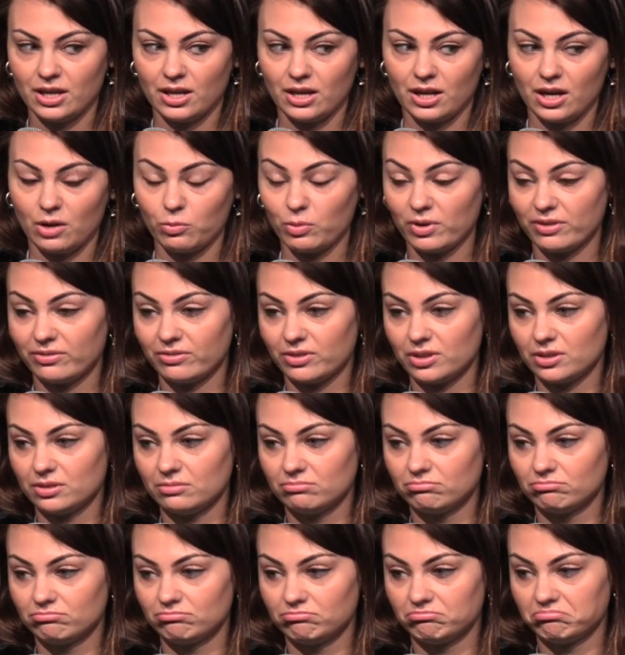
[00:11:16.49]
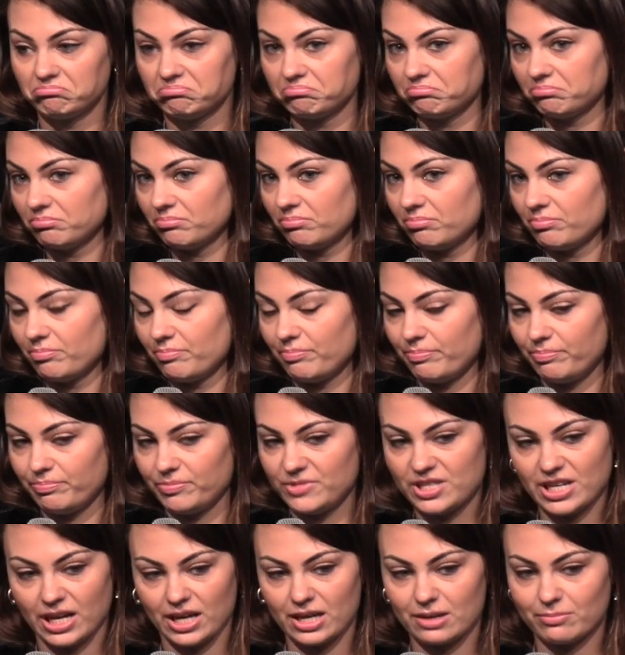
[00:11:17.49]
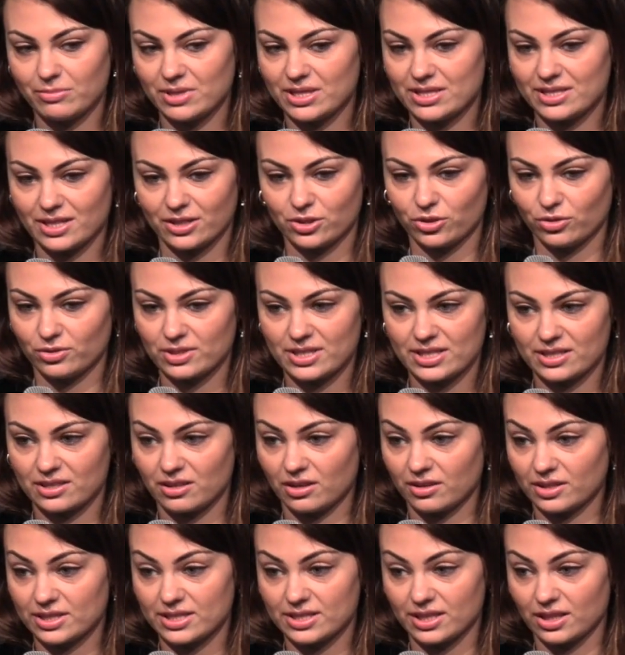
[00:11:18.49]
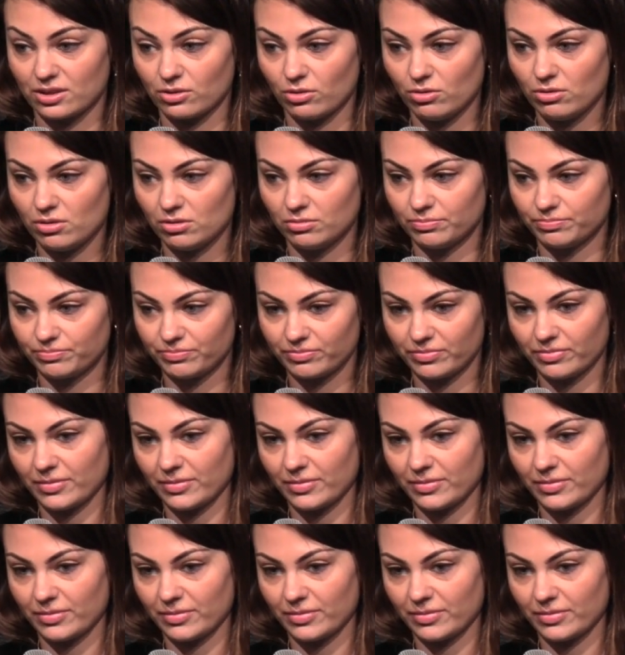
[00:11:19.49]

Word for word: However, diamonds are not scarce at all